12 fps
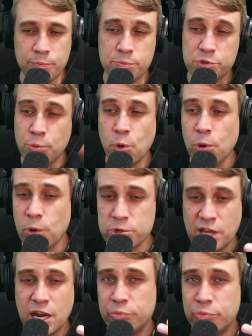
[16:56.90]
Small or
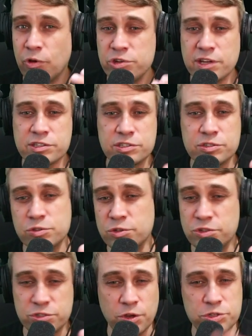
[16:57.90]
startup projects should
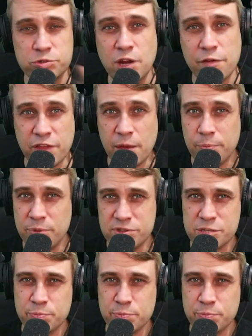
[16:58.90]
just go straight for that business